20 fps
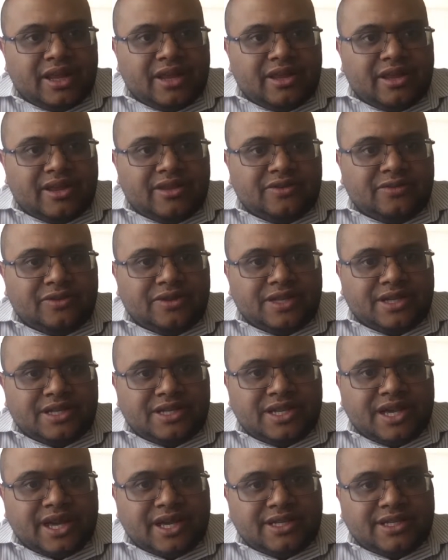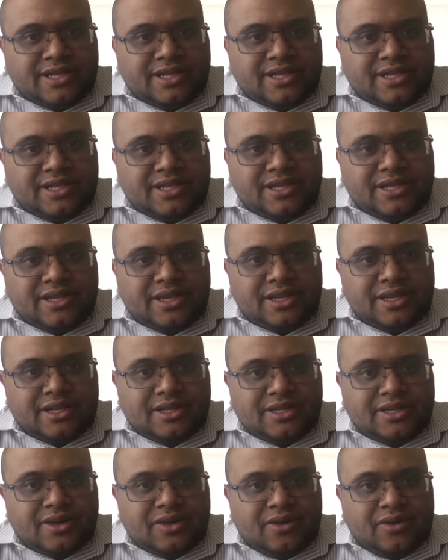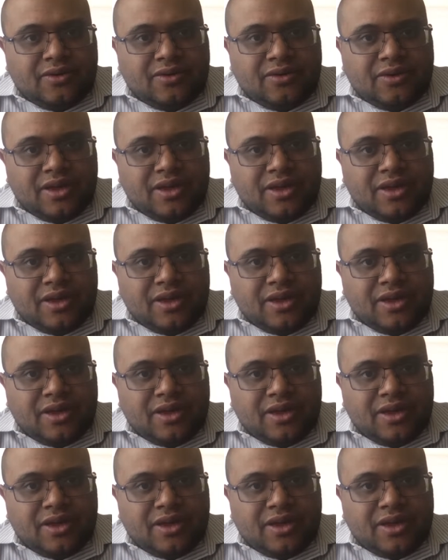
this was in Texas, so